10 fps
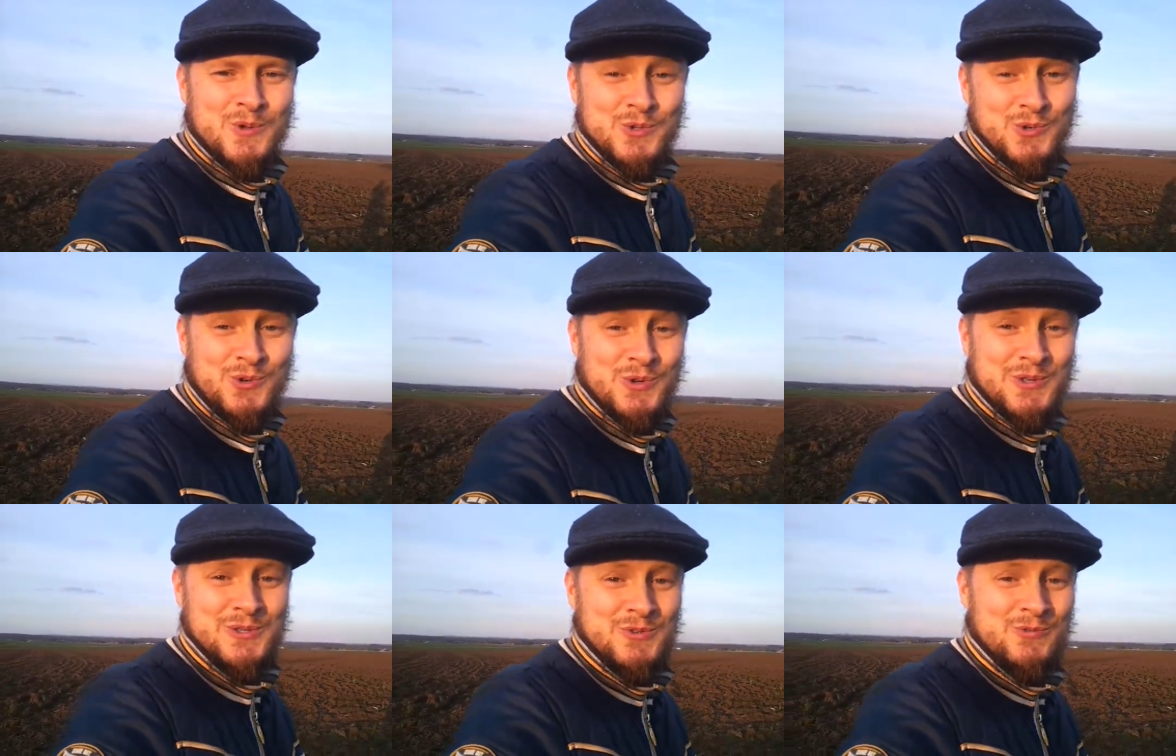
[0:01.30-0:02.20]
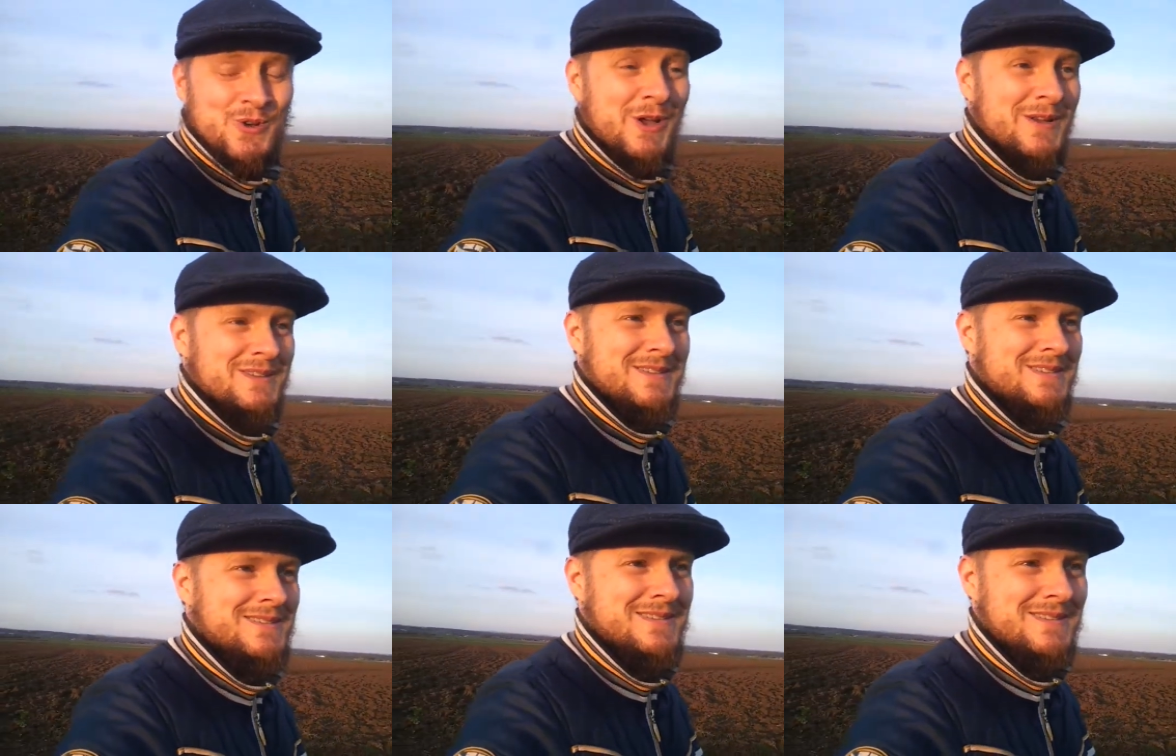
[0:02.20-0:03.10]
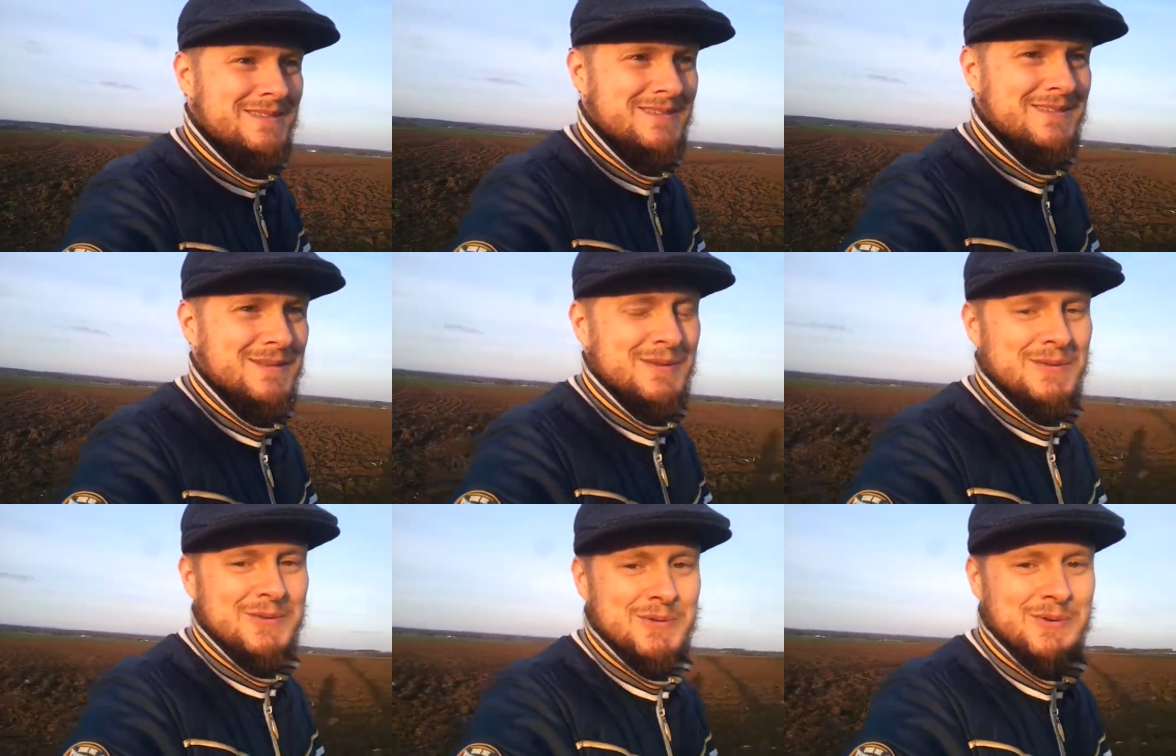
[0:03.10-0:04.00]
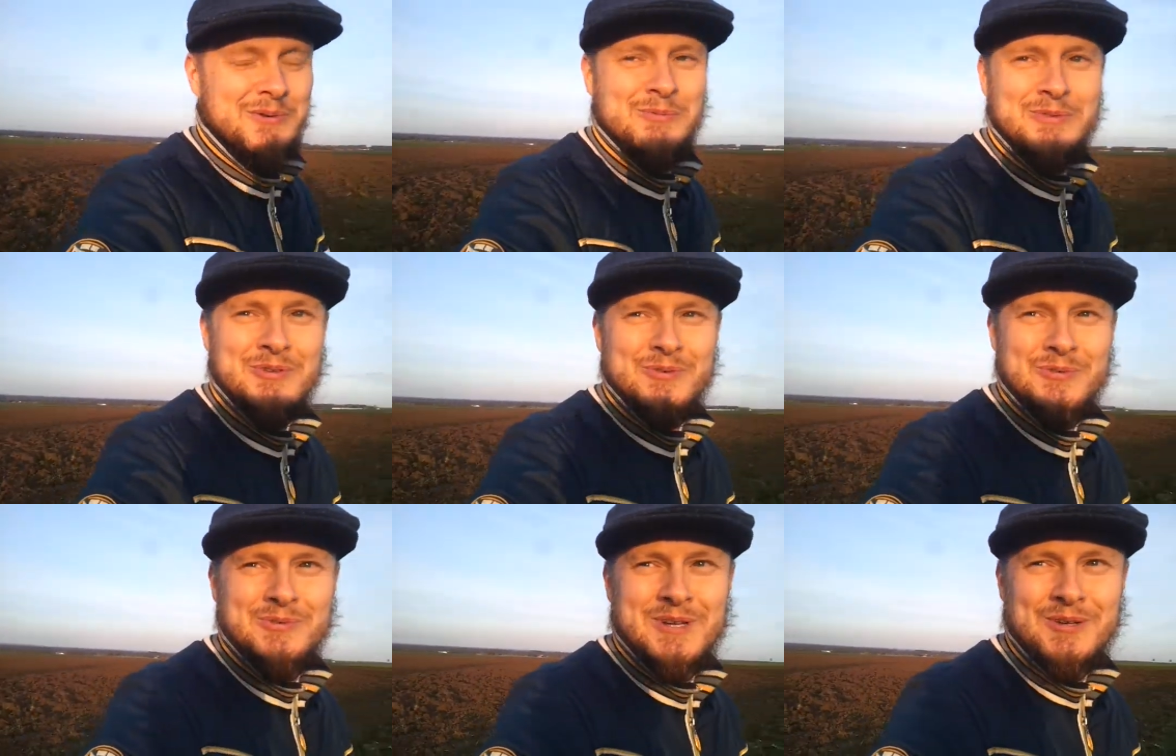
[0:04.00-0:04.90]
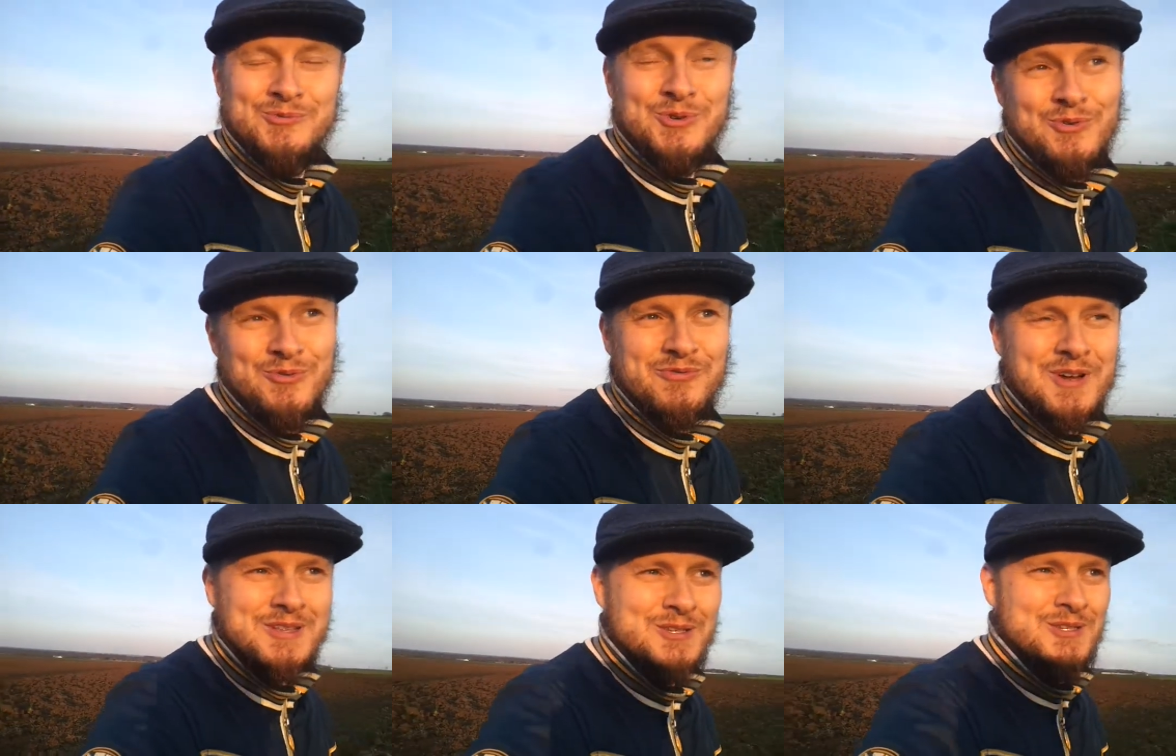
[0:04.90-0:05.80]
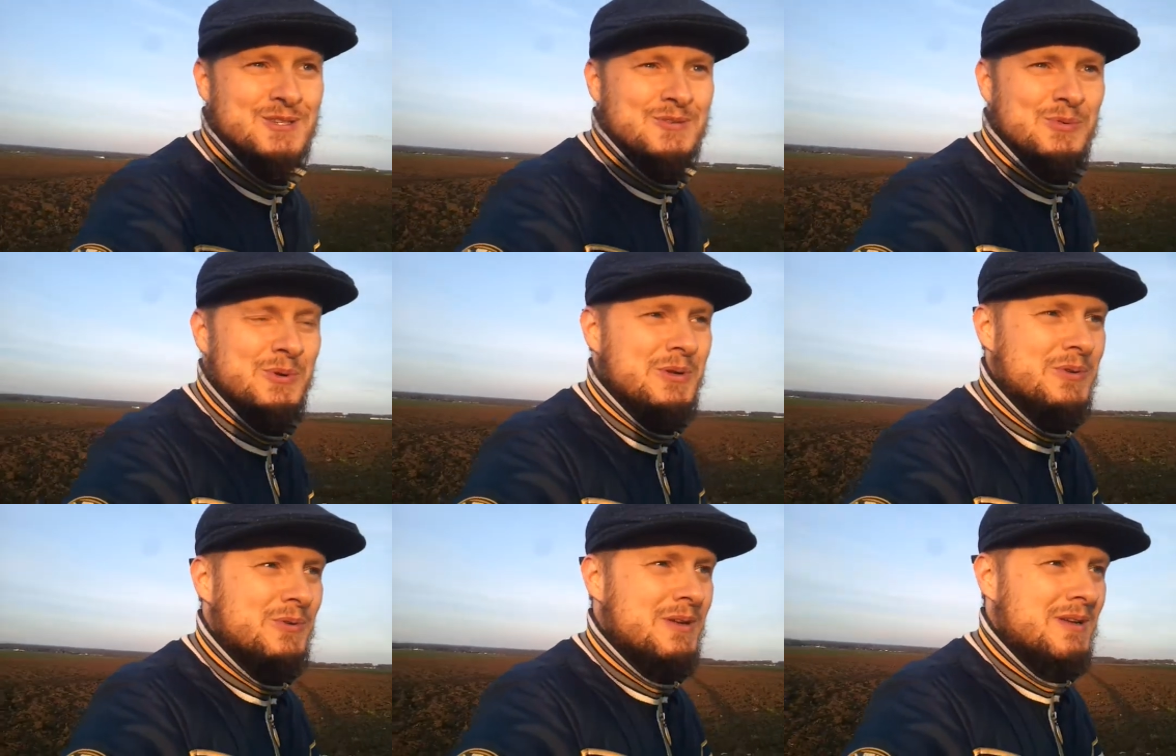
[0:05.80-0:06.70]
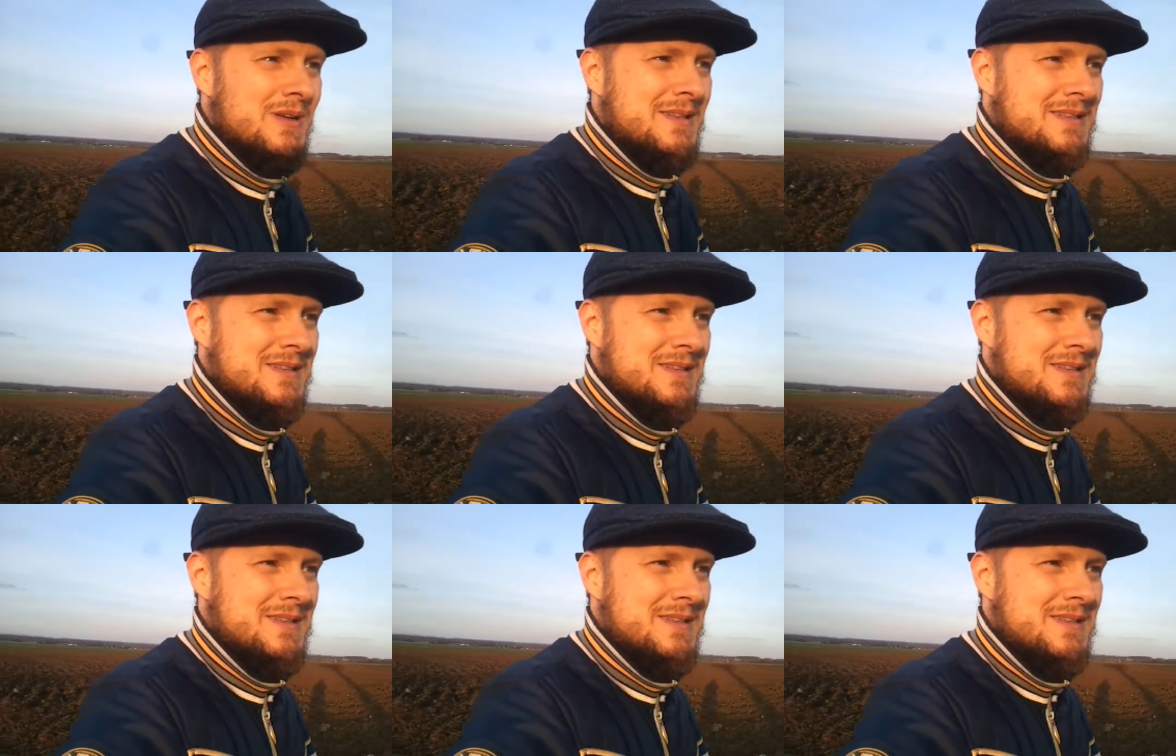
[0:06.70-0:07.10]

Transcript: Bonjour, ça va? Welcome to uh, rural France where uh,